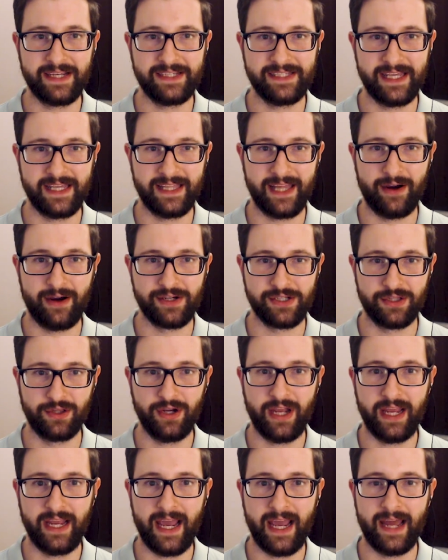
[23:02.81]
thing there is
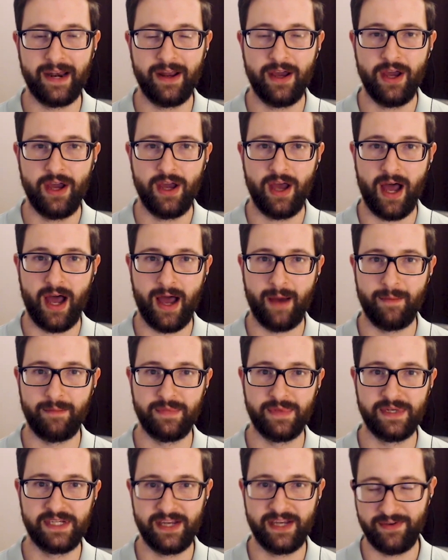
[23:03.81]
looking at
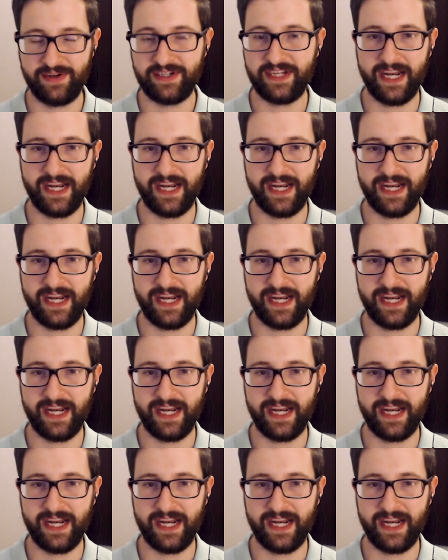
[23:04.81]
different